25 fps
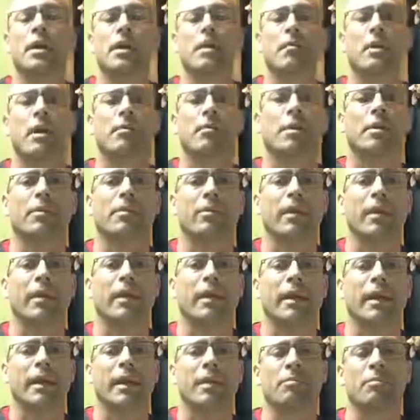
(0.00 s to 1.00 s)
be able to really
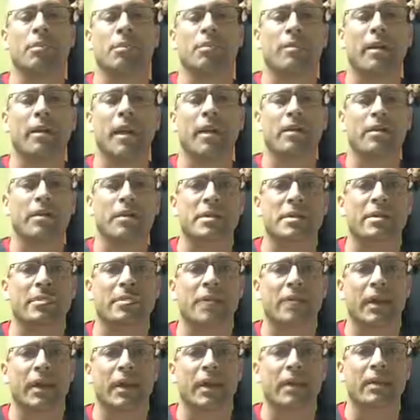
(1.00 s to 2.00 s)
get implemented with some
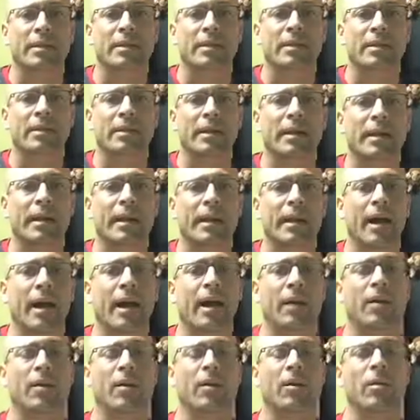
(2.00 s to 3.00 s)
things
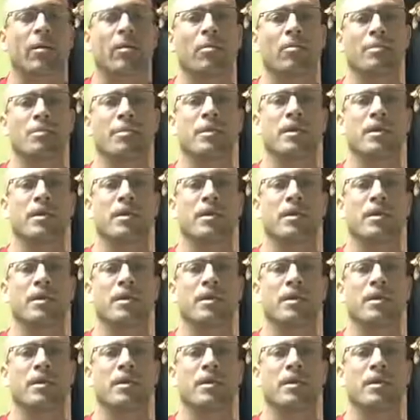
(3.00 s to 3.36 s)
at home.